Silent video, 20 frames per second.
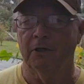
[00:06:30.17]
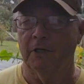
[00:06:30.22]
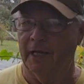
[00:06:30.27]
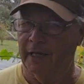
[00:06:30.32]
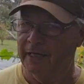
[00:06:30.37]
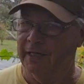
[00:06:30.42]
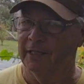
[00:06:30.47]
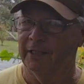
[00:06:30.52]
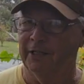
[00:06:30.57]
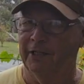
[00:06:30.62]

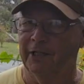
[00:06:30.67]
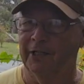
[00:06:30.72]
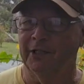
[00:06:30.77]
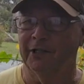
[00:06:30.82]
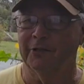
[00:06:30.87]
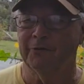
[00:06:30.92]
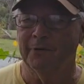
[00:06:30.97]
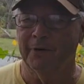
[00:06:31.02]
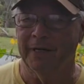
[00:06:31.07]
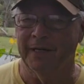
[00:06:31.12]
like it
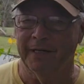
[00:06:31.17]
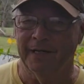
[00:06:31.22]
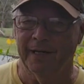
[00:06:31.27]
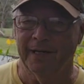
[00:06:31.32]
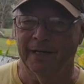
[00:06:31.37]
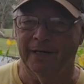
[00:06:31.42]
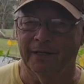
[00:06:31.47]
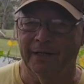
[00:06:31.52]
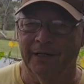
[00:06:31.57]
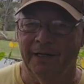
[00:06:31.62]
does right
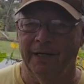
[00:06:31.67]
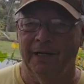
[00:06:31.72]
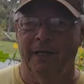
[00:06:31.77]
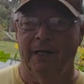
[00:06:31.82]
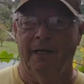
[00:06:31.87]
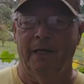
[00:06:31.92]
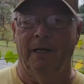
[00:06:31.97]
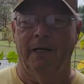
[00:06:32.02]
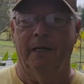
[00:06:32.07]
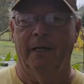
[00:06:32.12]
now.
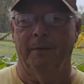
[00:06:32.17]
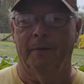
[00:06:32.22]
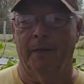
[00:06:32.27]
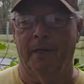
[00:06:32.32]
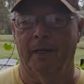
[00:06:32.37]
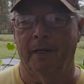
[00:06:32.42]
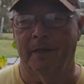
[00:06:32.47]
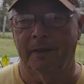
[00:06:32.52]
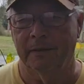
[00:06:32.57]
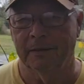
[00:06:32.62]

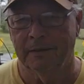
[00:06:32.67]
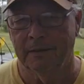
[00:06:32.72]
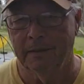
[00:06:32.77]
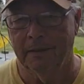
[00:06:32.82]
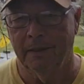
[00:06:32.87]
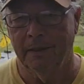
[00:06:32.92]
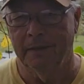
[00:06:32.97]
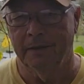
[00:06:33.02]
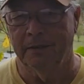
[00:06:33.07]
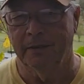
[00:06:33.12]

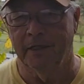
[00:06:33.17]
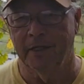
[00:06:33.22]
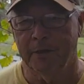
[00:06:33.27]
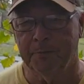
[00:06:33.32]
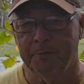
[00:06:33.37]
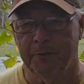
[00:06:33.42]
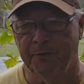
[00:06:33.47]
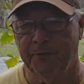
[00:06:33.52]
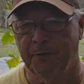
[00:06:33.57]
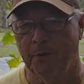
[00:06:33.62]
And
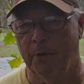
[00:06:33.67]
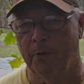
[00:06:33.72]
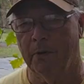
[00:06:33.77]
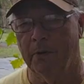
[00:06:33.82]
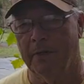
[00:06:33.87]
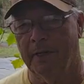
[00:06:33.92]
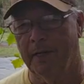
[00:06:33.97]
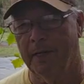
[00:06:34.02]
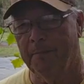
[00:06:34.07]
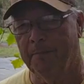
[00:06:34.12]
just
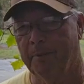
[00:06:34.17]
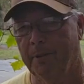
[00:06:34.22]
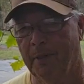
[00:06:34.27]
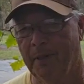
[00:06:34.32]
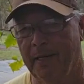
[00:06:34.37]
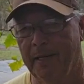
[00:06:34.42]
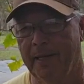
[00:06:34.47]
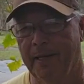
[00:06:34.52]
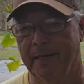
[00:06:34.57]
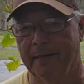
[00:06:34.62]
before I
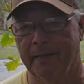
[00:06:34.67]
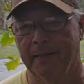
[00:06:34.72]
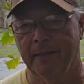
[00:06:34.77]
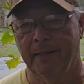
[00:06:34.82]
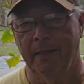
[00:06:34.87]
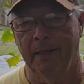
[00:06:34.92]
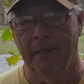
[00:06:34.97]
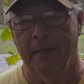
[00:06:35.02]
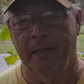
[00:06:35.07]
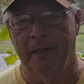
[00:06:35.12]
plant,
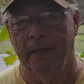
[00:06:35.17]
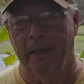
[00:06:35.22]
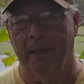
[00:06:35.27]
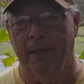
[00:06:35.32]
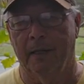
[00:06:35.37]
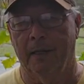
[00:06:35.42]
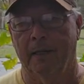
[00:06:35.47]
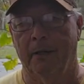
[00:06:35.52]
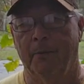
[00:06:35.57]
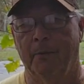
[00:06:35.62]

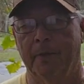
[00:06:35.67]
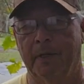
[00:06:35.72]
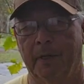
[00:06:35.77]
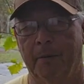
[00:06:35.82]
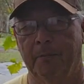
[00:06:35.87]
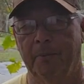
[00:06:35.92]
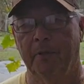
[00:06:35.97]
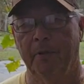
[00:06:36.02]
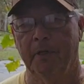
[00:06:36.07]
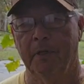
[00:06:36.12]
when I
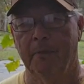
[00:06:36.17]
pull